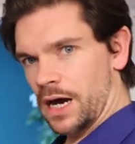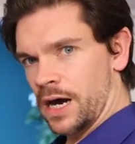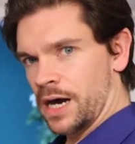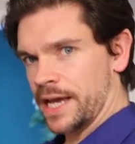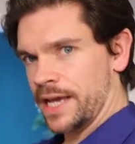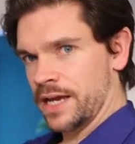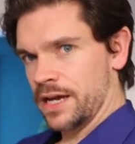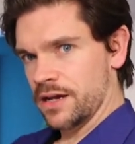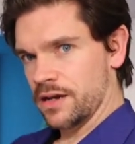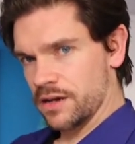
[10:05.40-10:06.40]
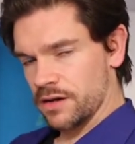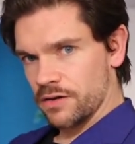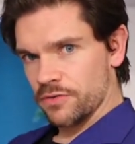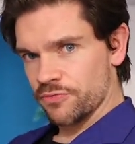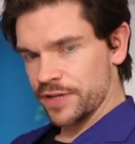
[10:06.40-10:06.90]
I
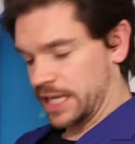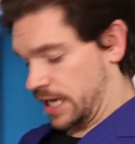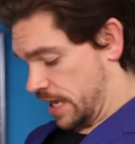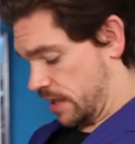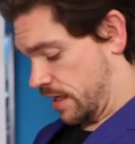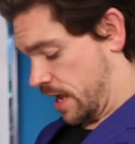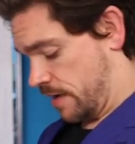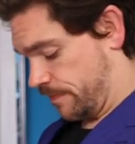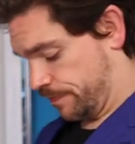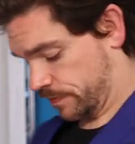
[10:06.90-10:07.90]
really like that.